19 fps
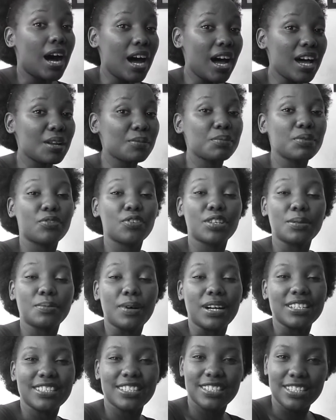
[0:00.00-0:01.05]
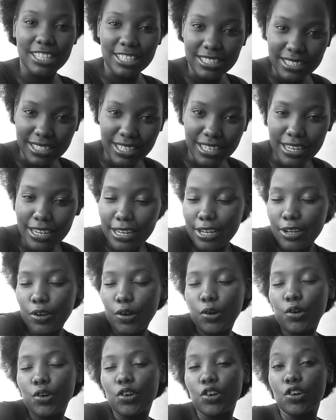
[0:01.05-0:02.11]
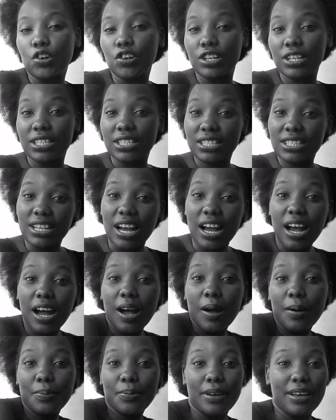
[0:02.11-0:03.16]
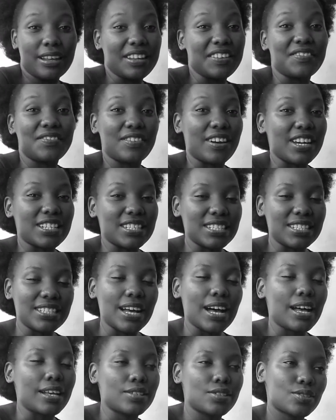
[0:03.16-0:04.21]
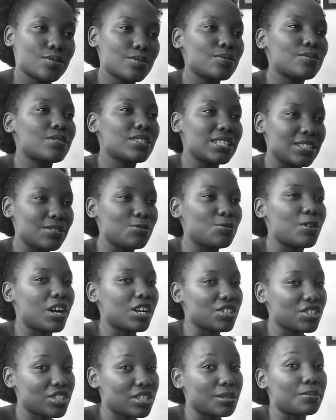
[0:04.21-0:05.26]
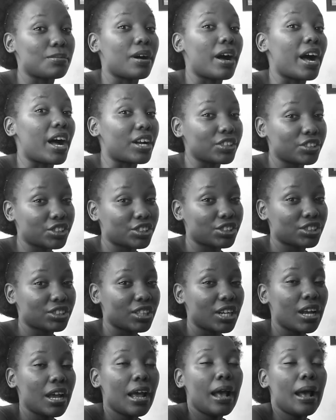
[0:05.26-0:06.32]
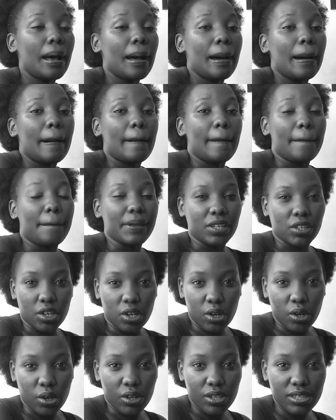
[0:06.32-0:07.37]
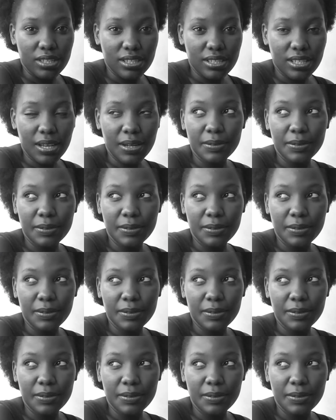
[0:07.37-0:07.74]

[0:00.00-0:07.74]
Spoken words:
And before the match started, he all called us up and invited us to really watch the match because